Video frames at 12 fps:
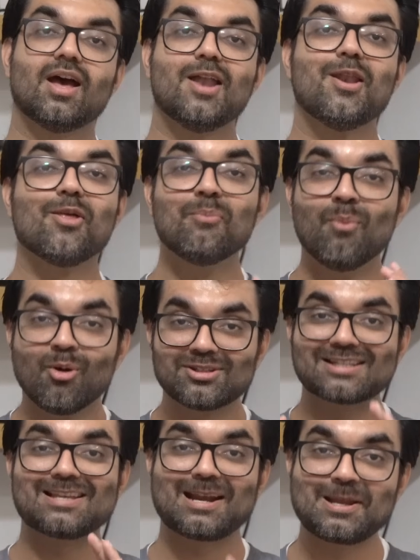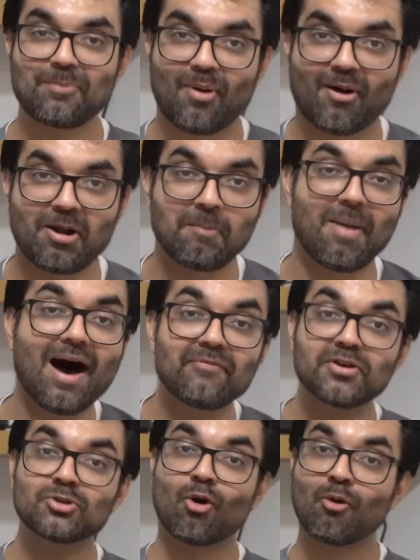Now, the most exciting part about
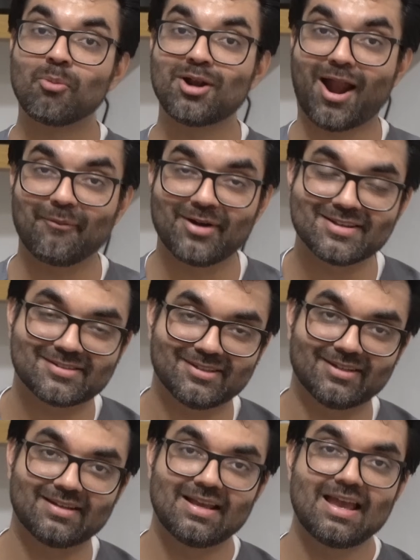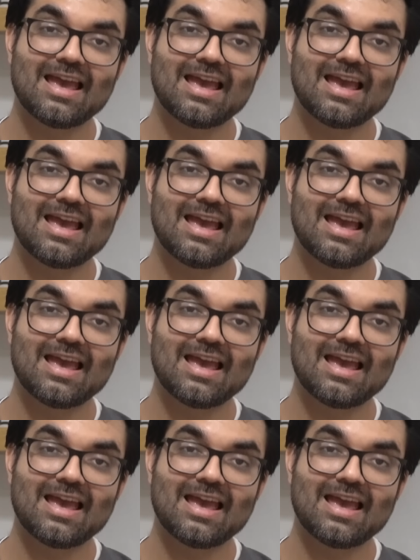this hormone irisin